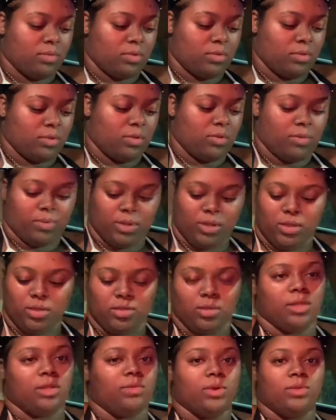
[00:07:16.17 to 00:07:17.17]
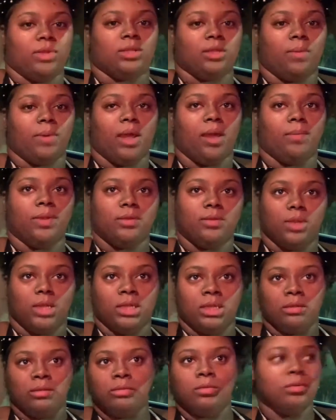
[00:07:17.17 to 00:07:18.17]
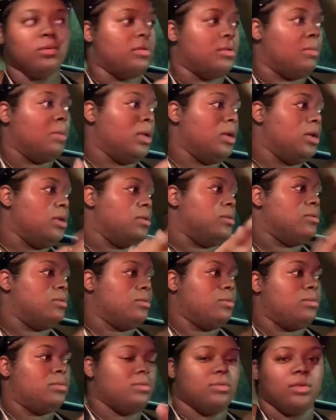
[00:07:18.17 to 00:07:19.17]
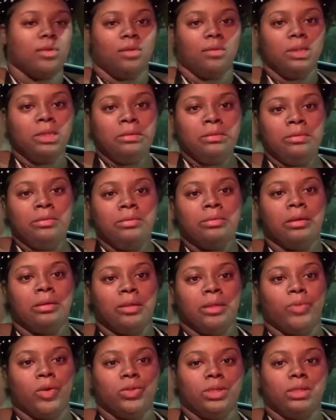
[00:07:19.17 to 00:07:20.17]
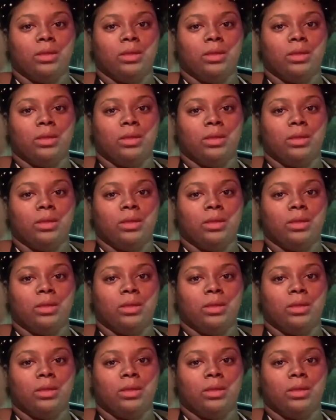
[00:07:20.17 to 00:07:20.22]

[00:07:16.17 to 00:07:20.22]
Oh, please, police get Please, please, police